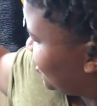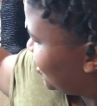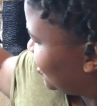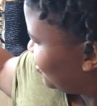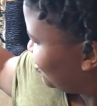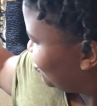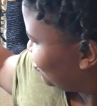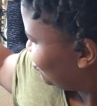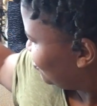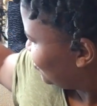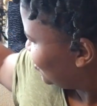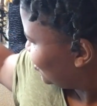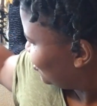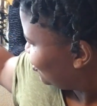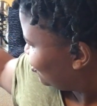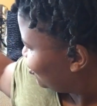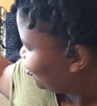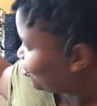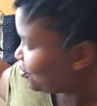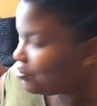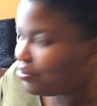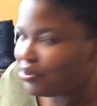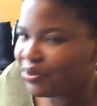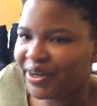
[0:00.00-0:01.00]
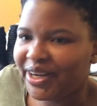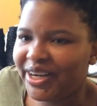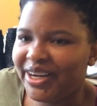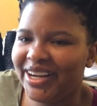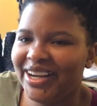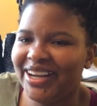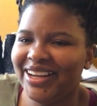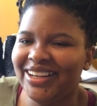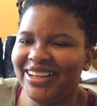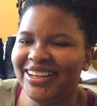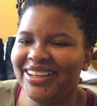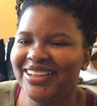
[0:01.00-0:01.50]
here and look
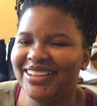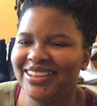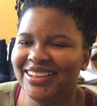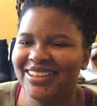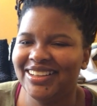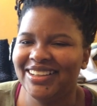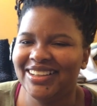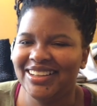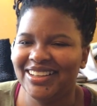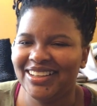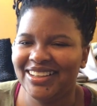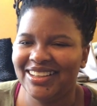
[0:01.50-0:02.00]
pretty